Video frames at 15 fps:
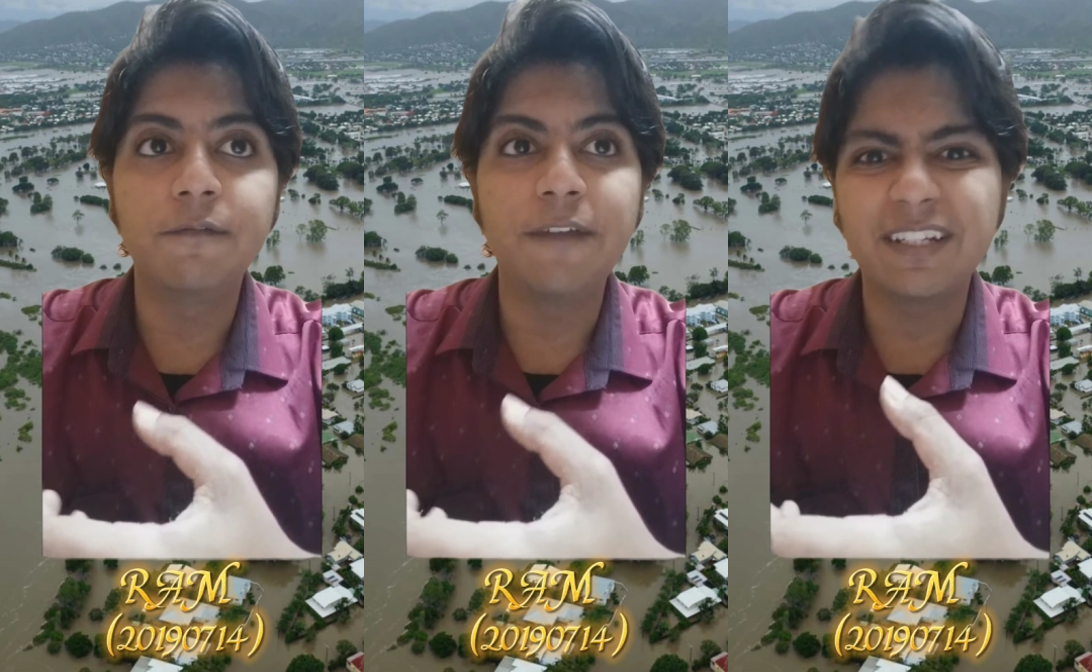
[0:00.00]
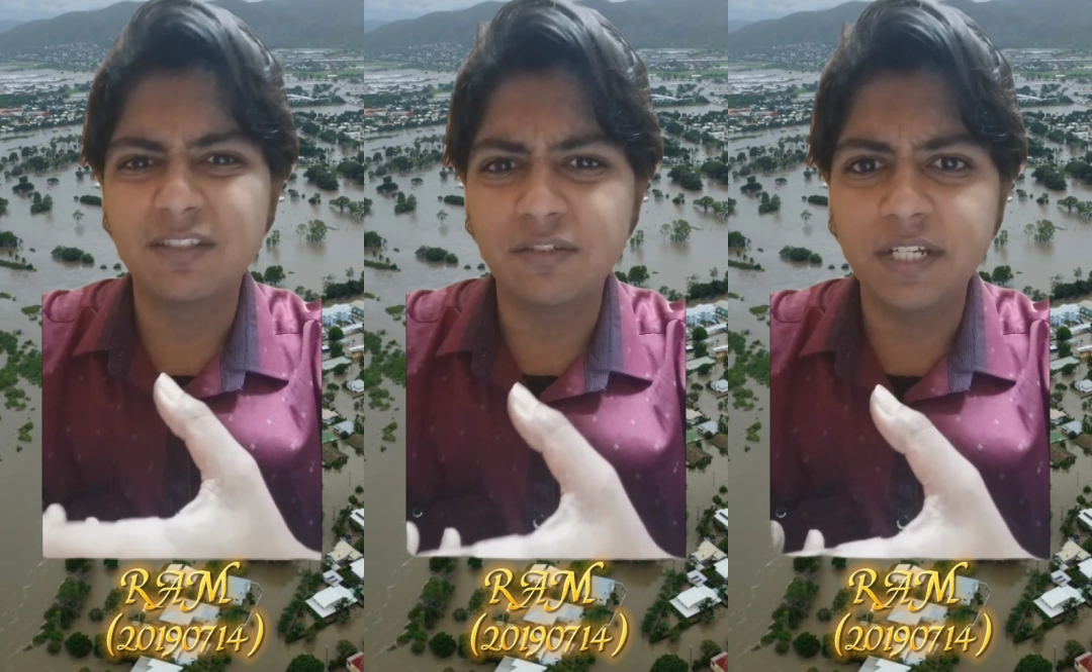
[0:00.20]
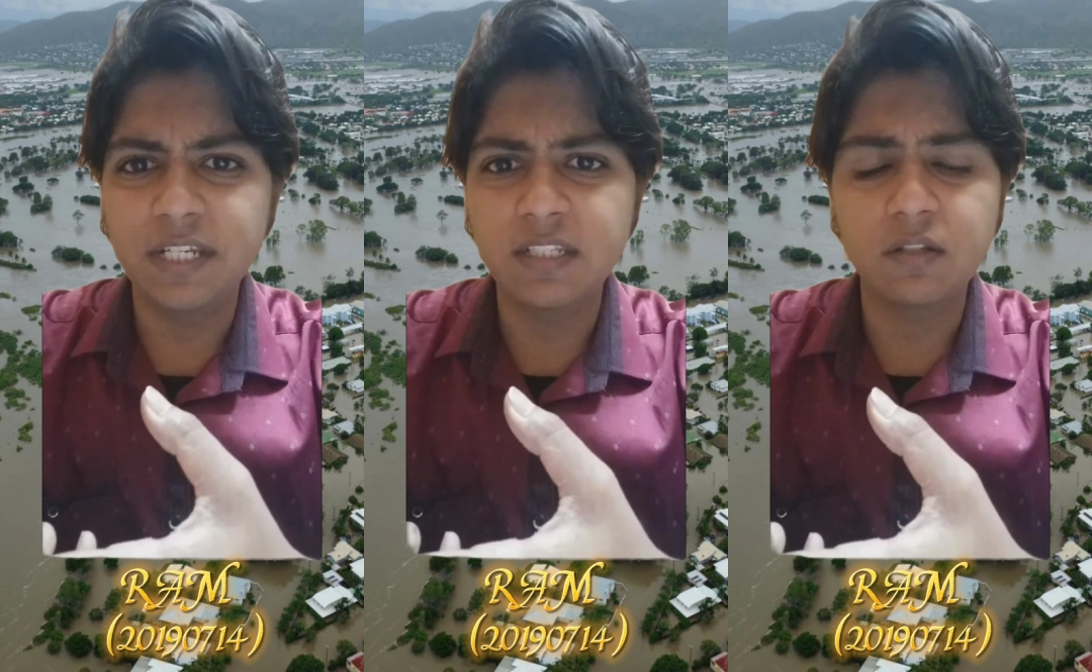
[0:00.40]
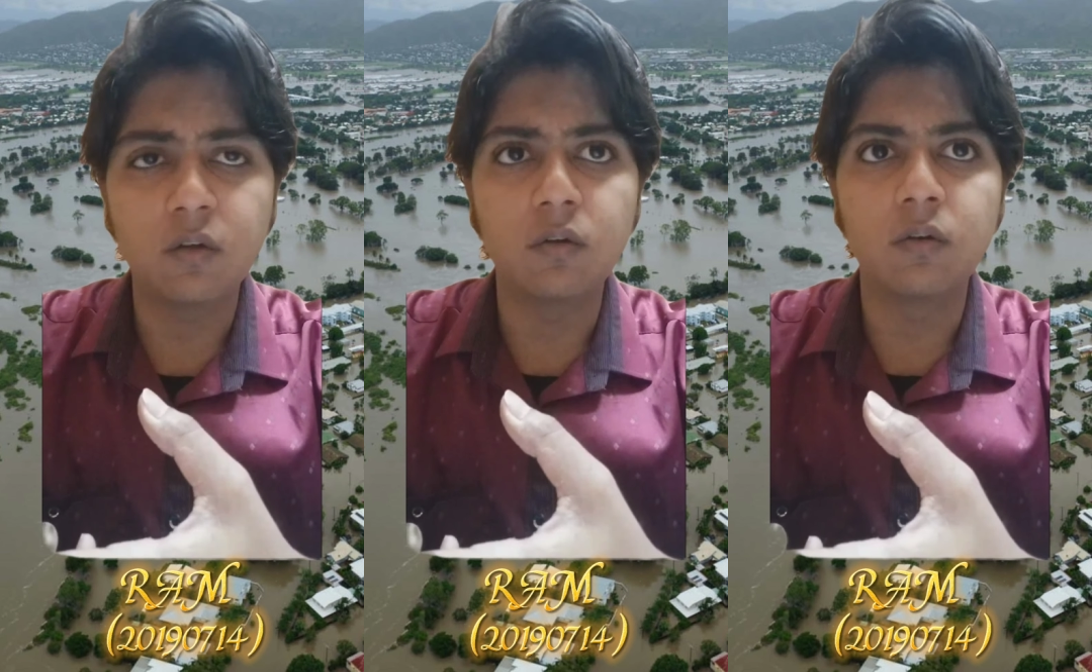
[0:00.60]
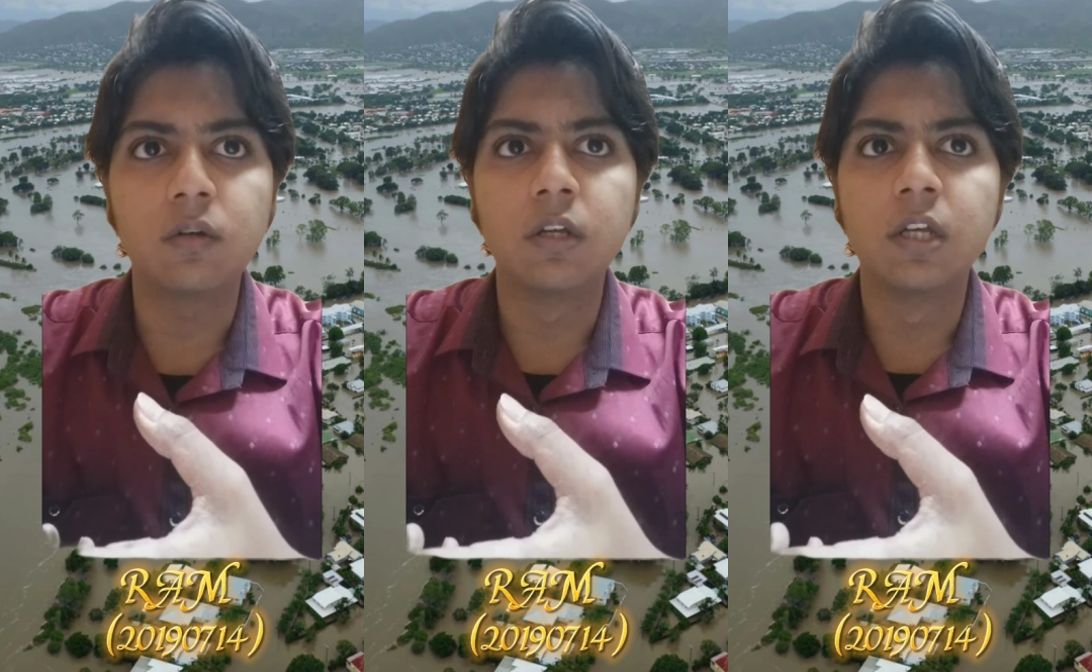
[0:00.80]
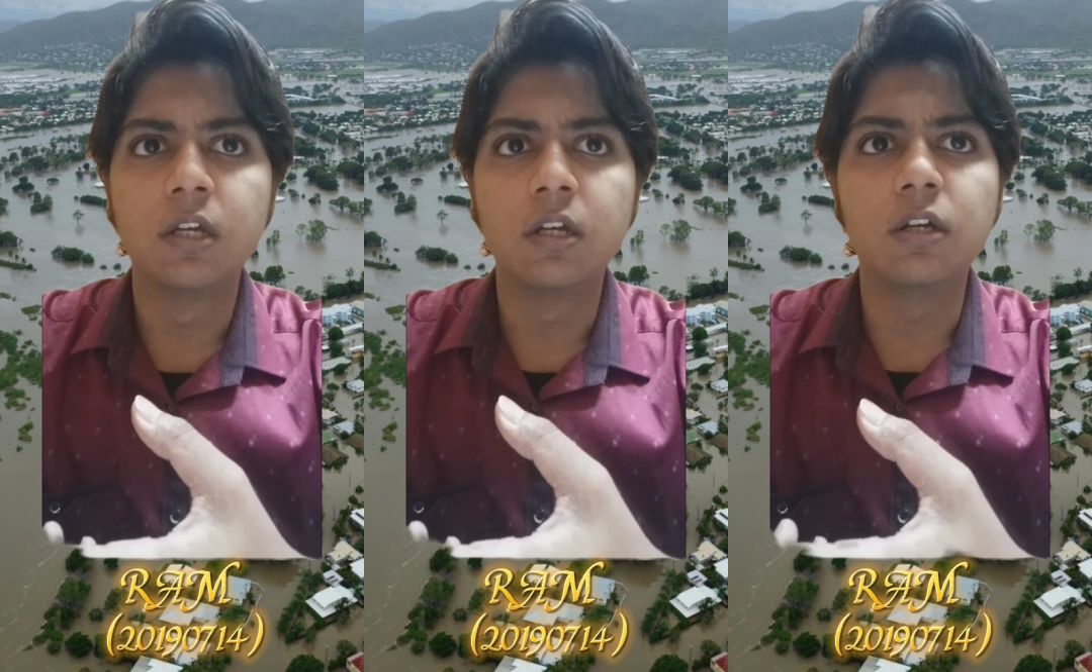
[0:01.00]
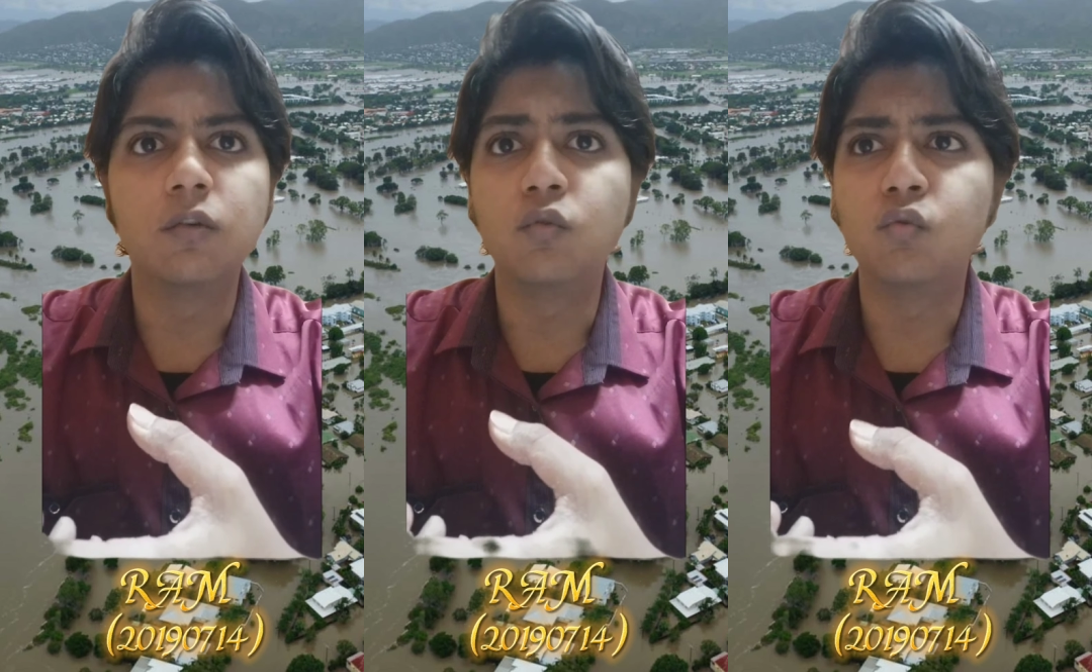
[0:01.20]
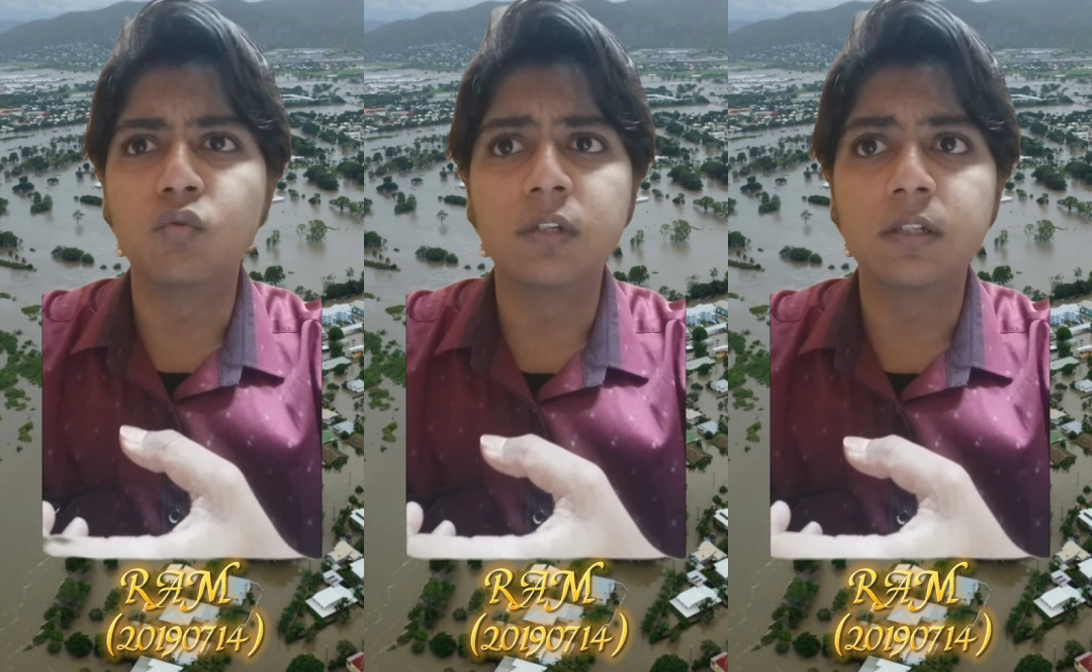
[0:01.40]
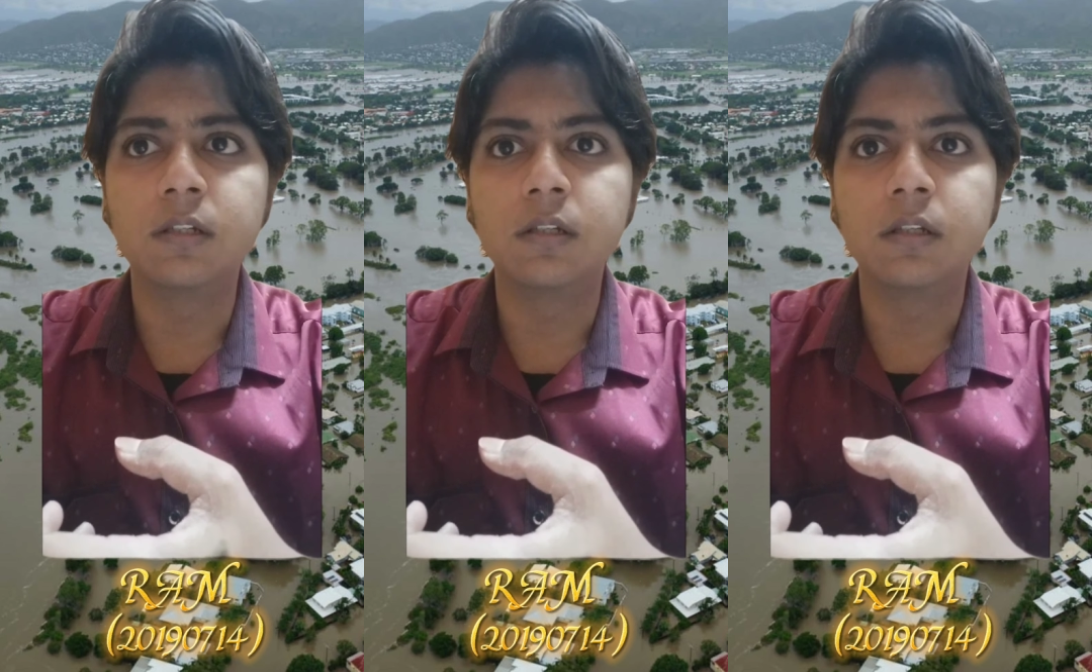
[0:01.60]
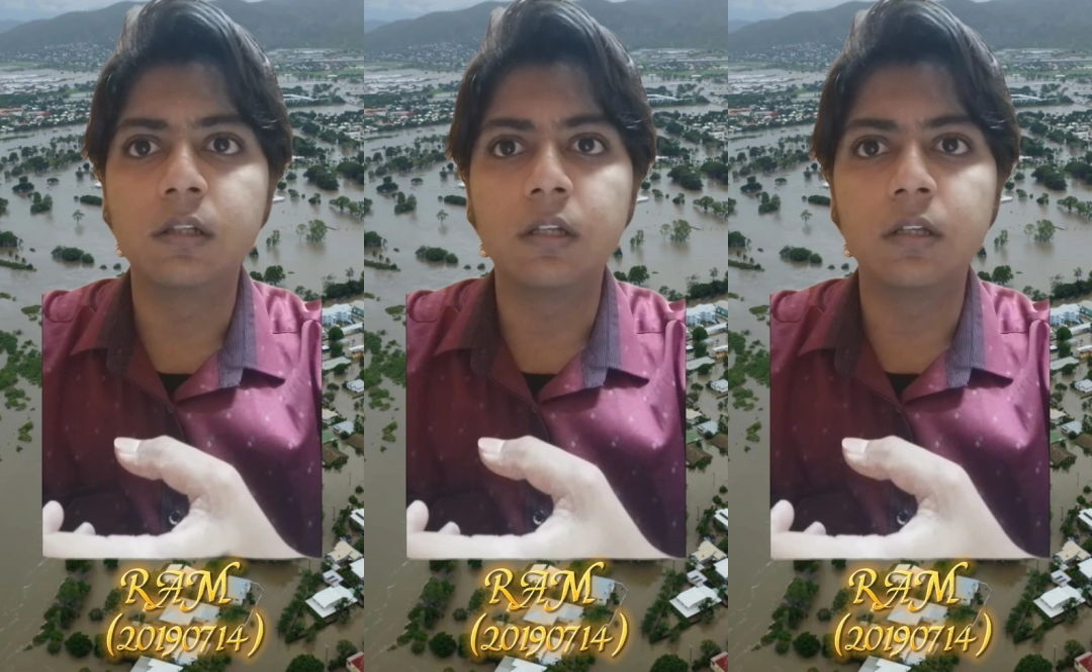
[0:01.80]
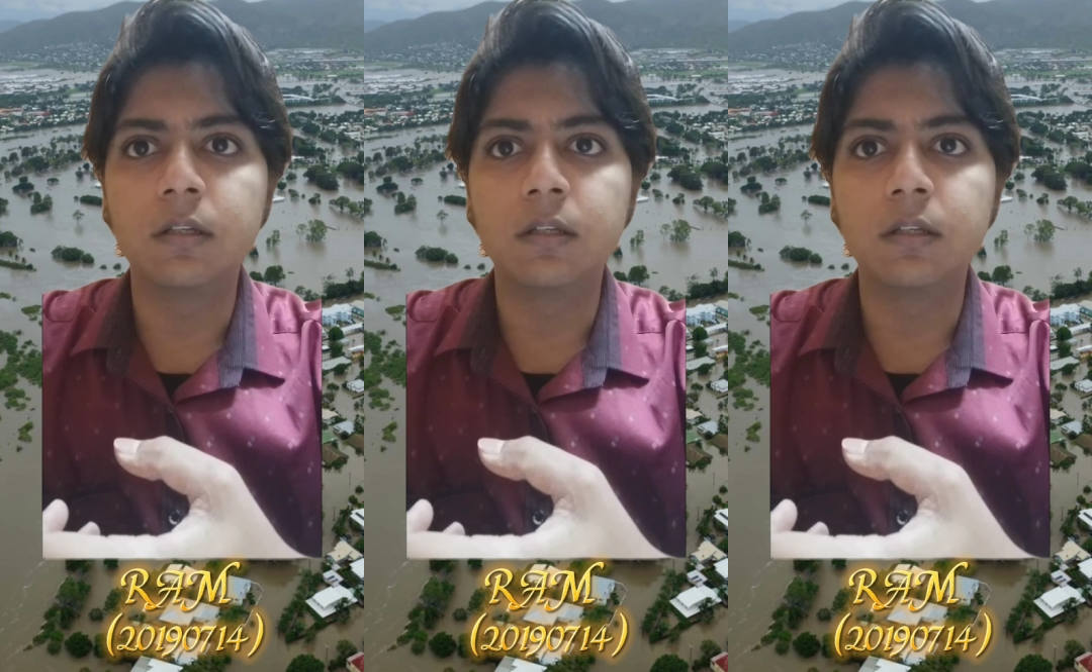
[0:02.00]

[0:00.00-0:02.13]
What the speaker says: factories or rural